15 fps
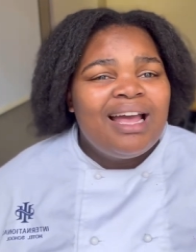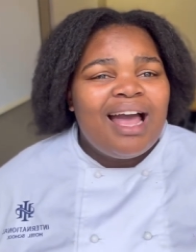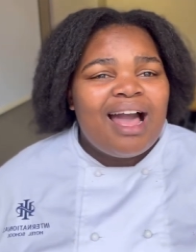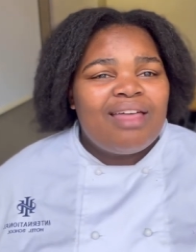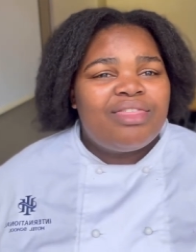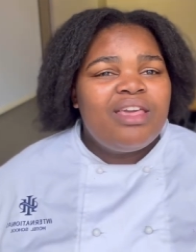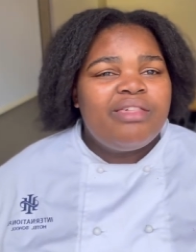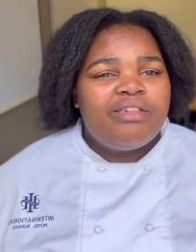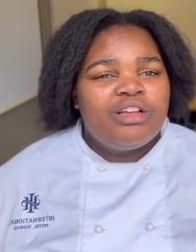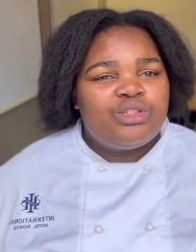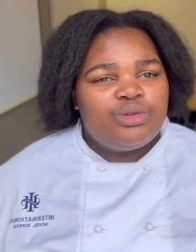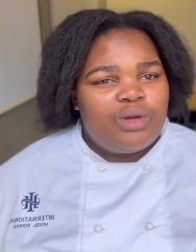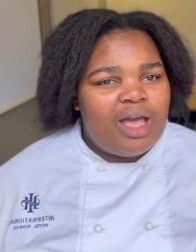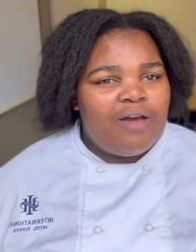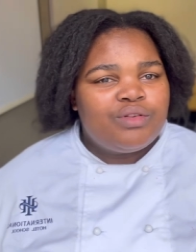I think they
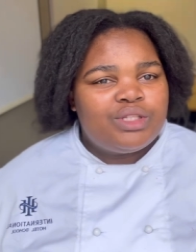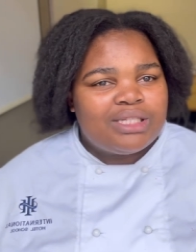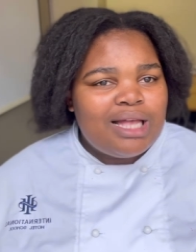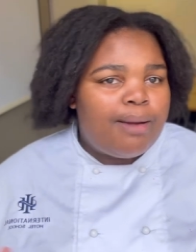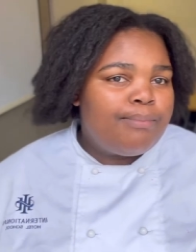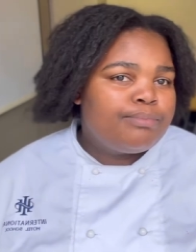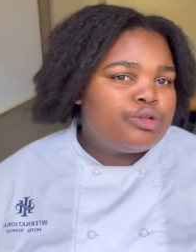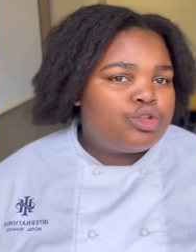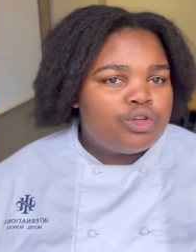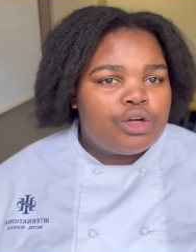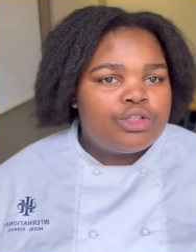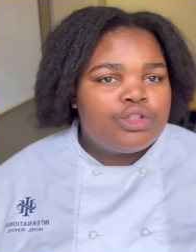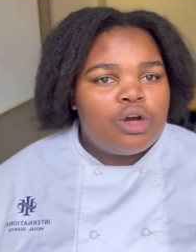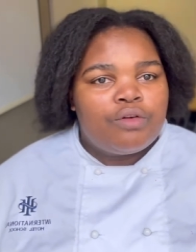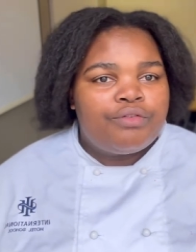do have some
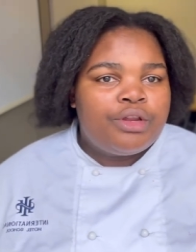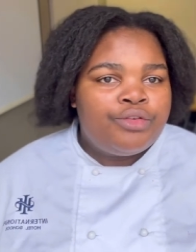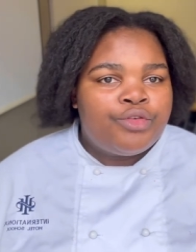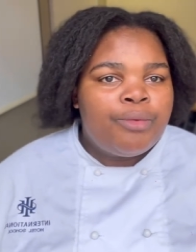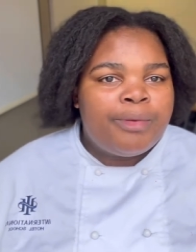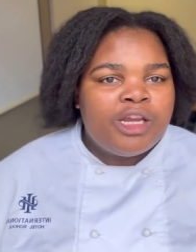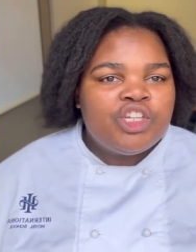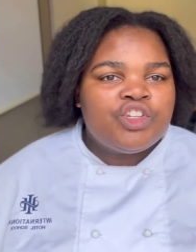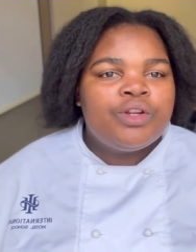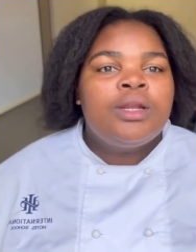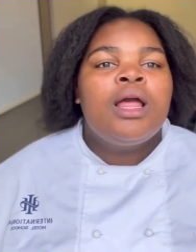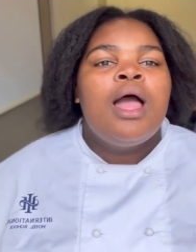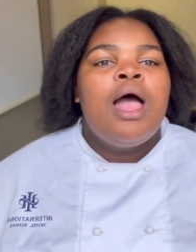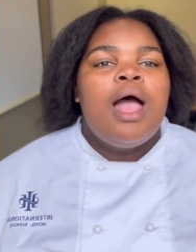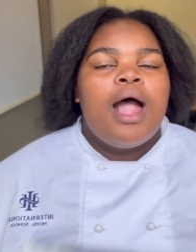sort of information.